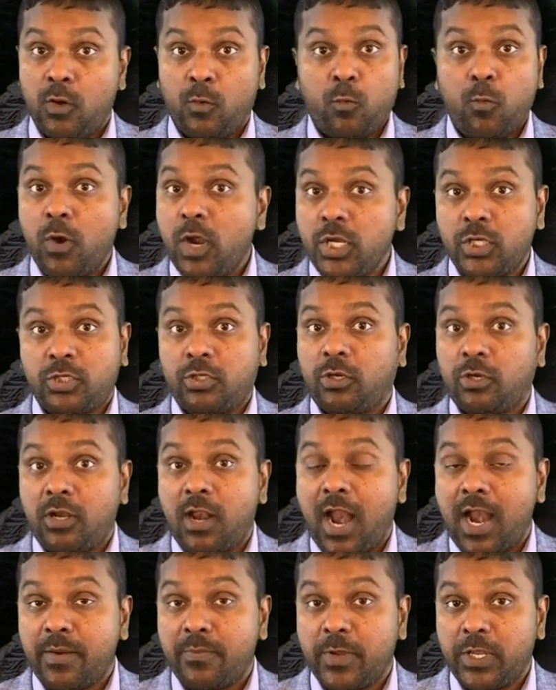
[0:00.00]
we should
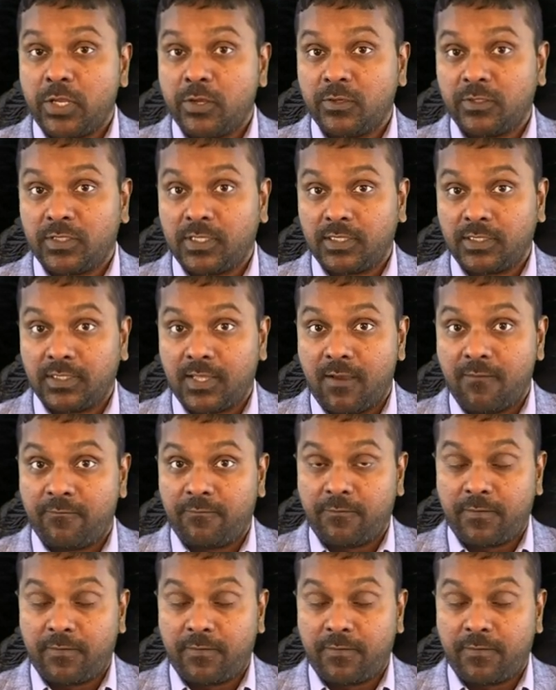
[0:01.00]
not be using them